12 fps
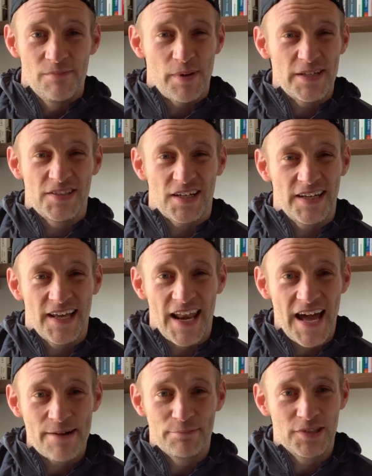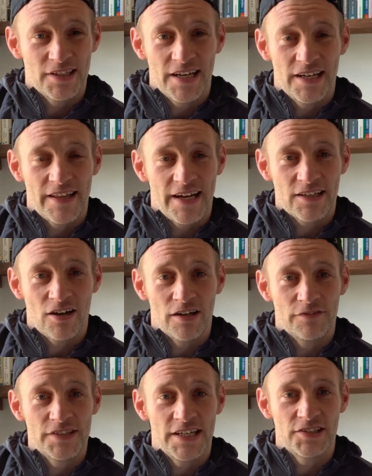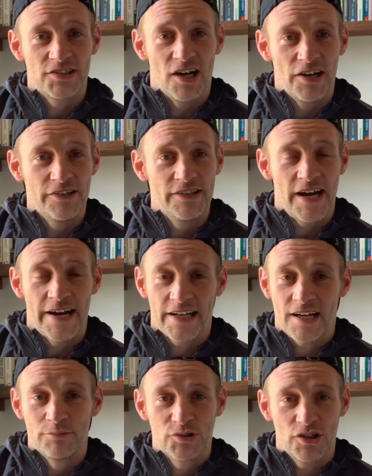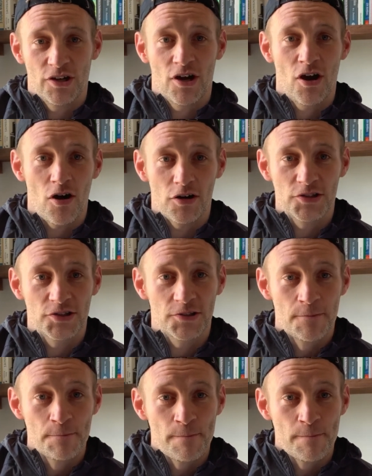basically a lab to get that kind of test done, and it comes at a cost.